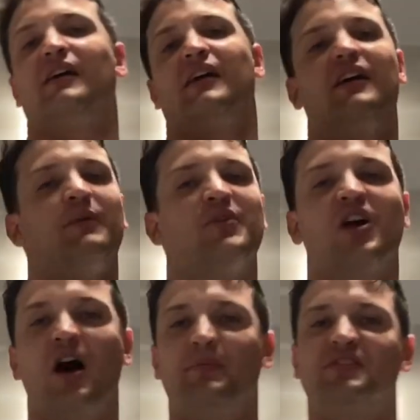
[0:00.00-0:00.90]
Hit up the
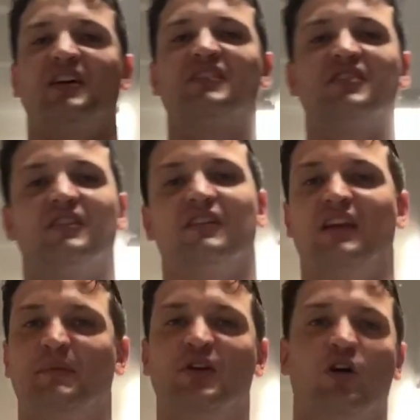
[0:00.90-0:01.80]
comment section.
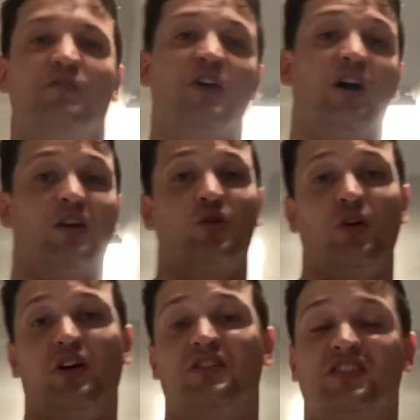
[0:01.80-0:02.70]
Let me know if y'all
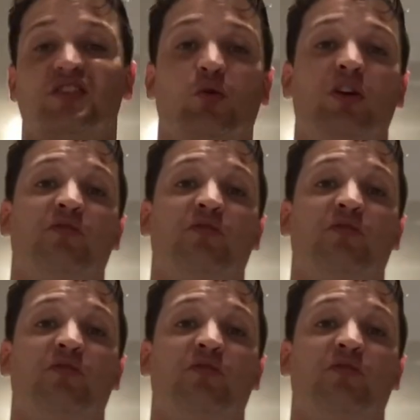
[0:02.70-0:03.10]
agree or disagree.